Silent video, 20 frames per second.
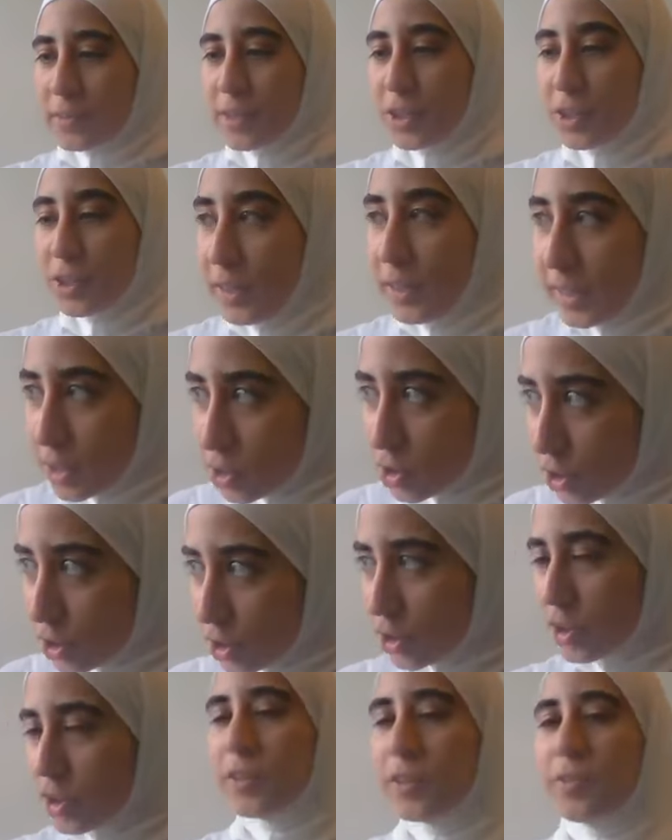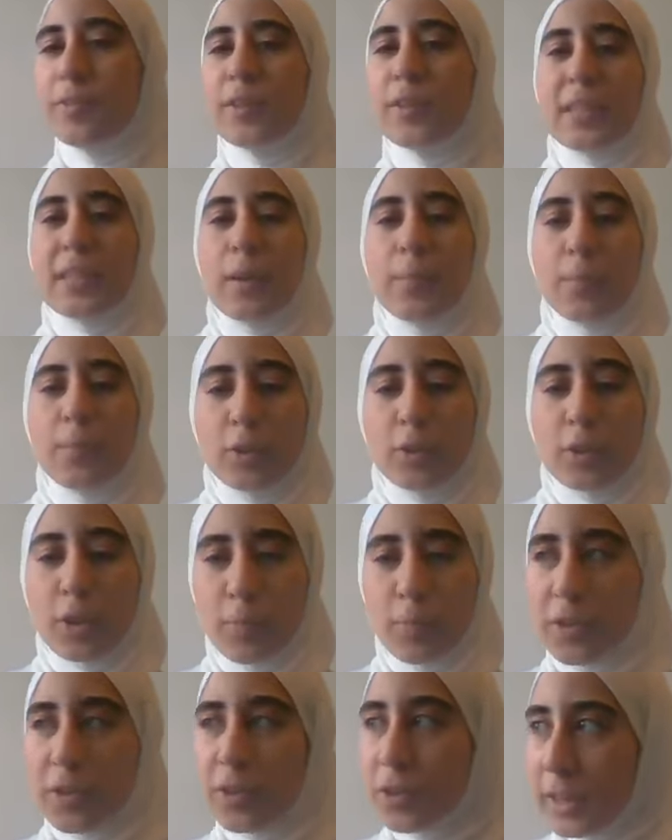it's their nature. For example,
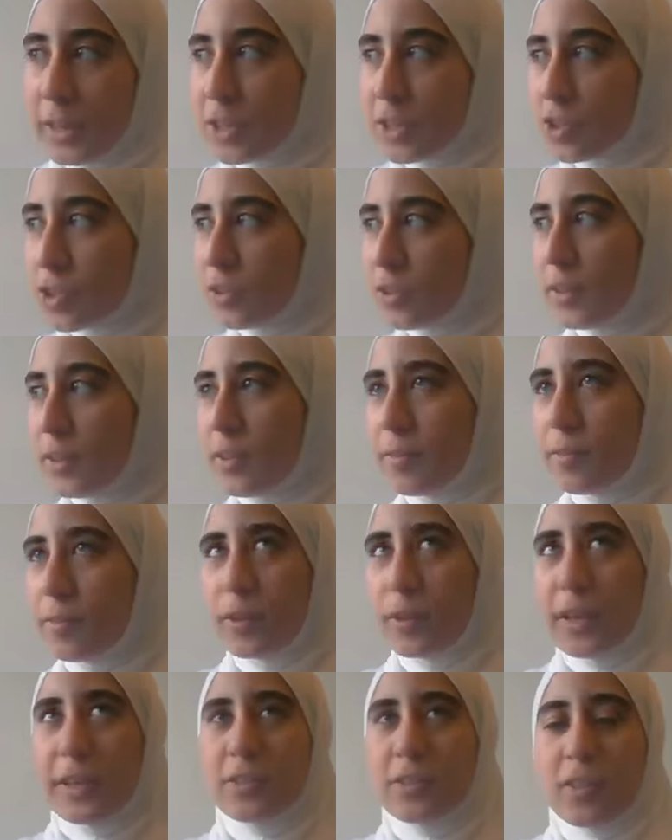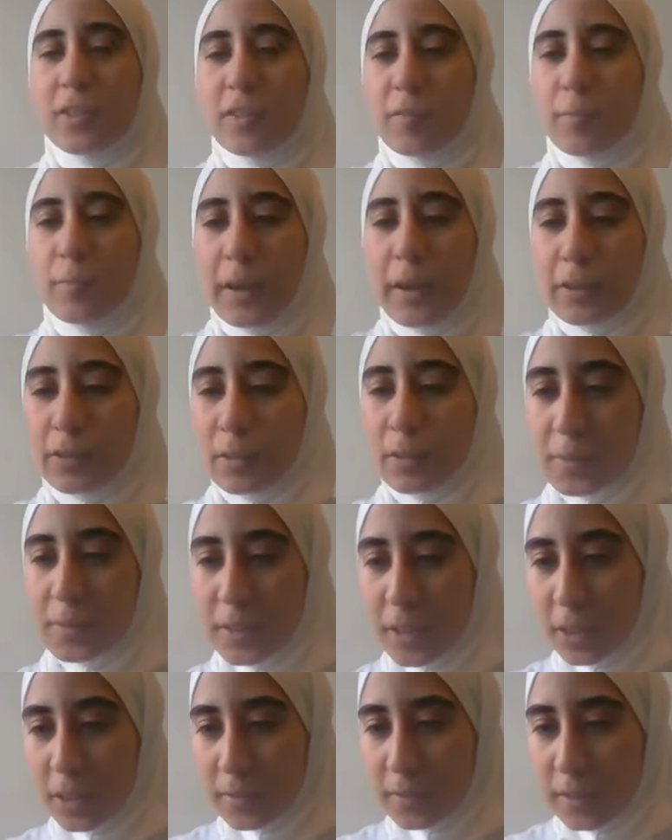it could be their nature that they forget to give back to
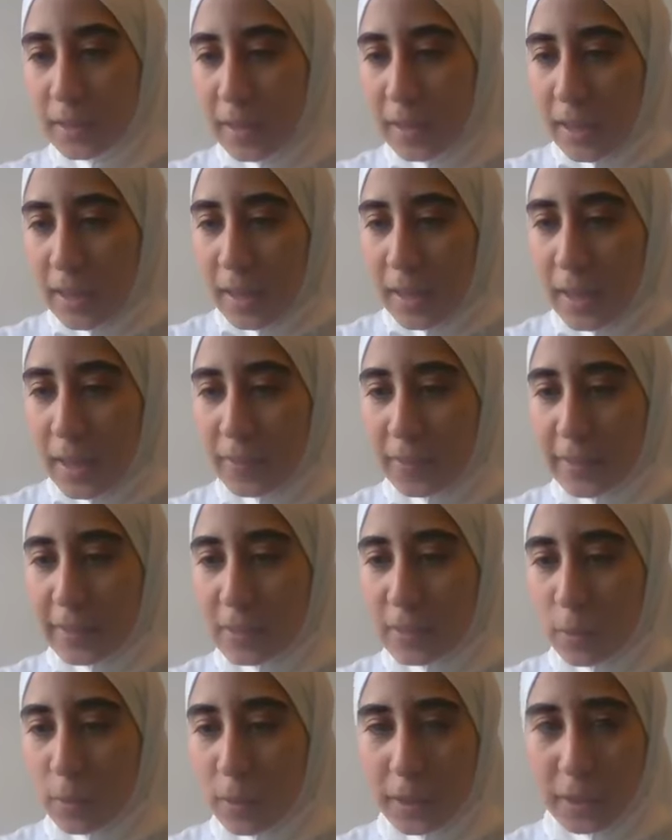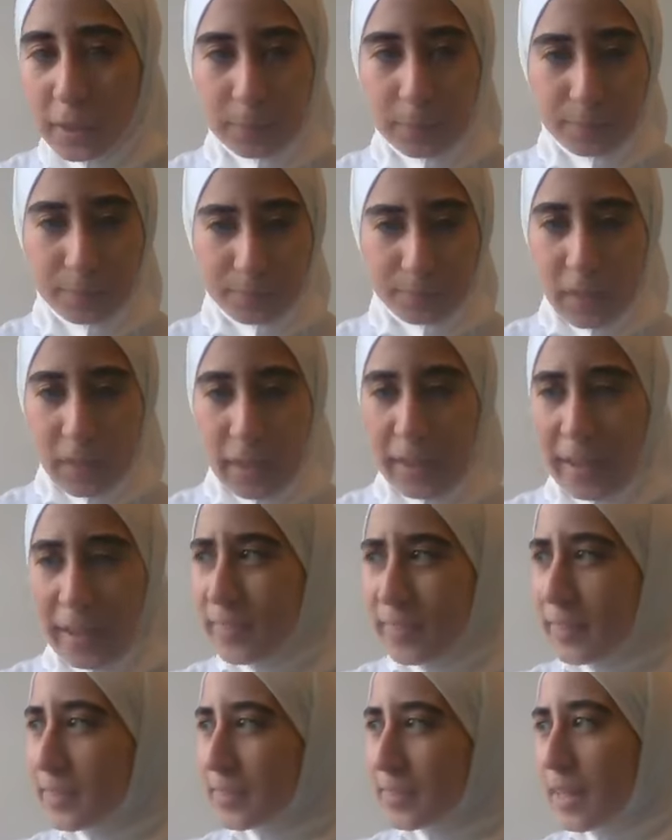themselves, and that's why I
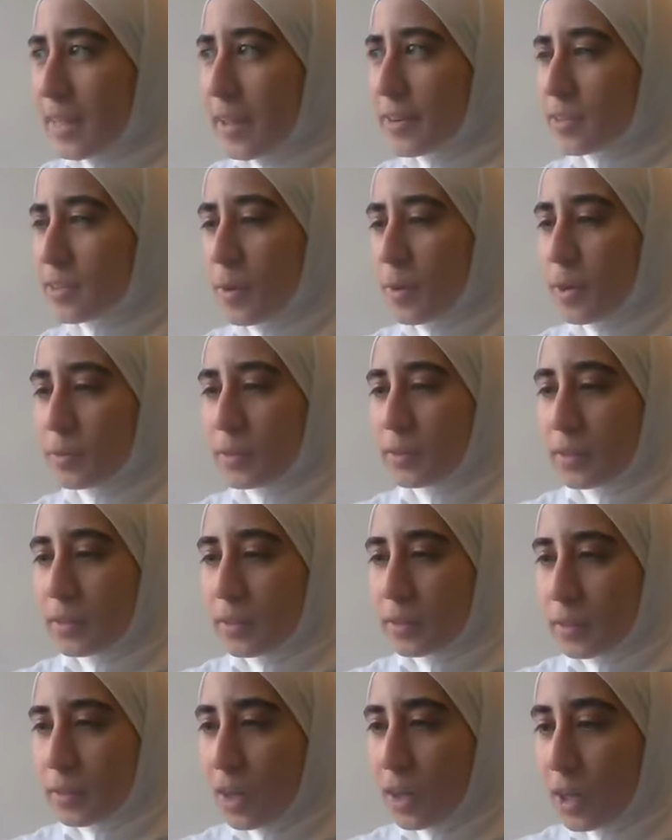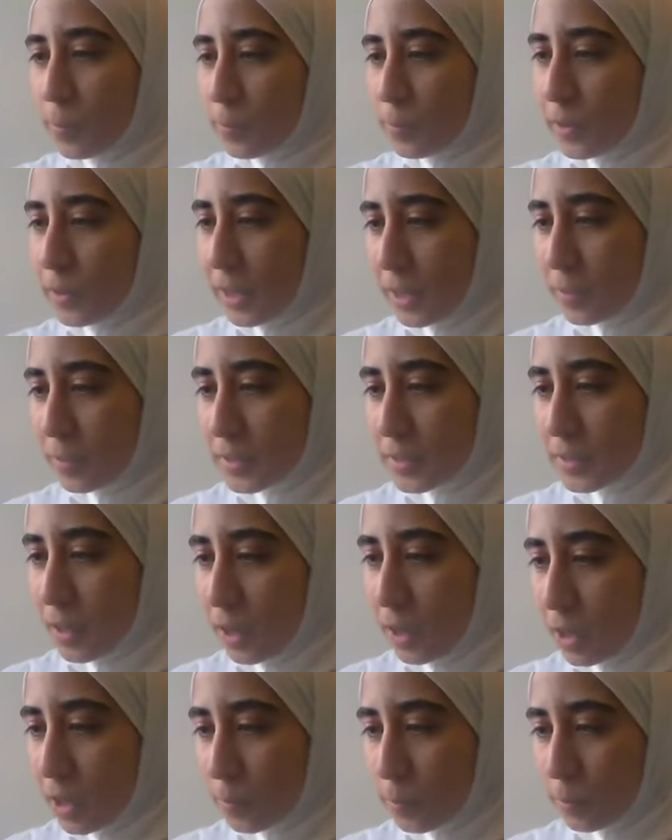had that status about the cup,
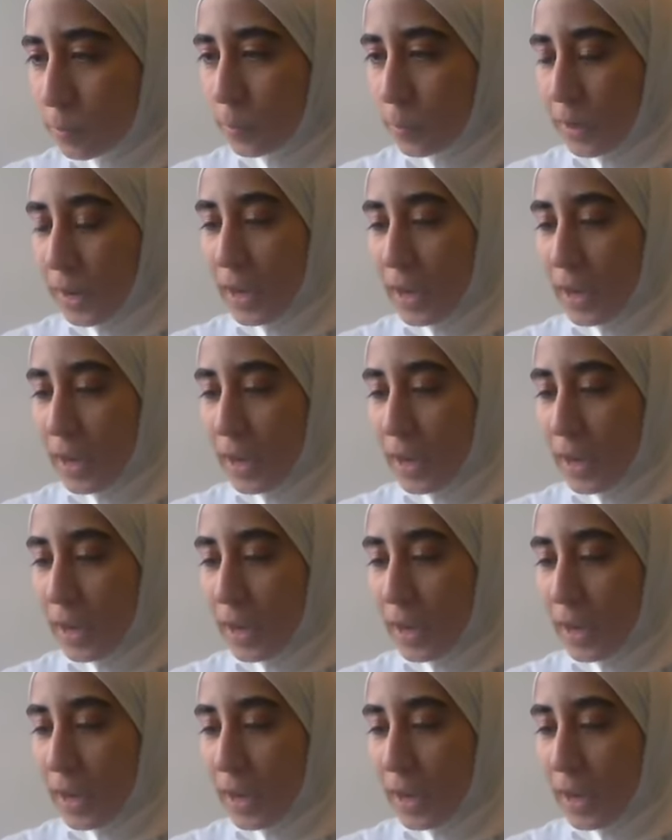empty cup,